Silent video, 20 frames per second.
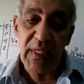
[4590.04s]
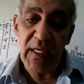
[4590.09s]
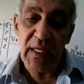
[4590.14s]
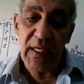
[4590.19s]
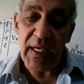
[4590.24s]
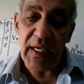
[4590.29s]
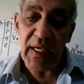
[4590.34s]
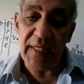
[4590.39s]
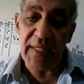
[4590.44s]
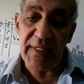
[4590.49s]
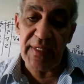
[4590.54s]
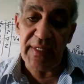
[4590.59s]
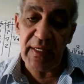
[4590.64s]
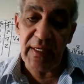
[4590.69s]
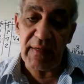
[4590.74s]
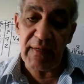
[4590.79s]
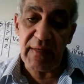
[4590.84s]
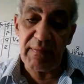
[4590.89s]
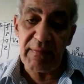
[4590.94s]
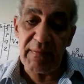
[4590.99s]
in the
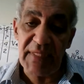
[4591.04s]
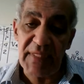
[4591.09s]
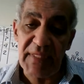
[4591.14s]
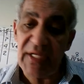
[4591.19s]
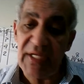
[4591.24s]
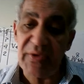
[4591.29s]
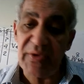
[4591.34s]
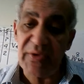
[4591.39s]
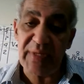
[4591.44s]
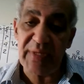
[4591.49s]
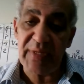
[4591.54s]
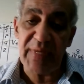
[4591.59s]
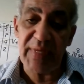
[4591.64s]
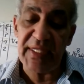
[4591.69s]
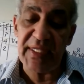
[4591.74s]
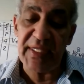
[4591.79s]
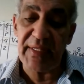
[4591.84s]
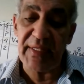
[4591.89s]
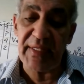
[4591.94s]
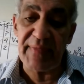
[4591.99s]
middle, you can make it in
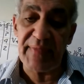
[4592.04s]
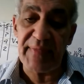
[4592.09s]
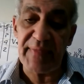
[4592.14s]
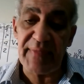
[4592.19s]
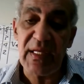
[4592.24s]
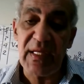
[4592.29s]
the middle,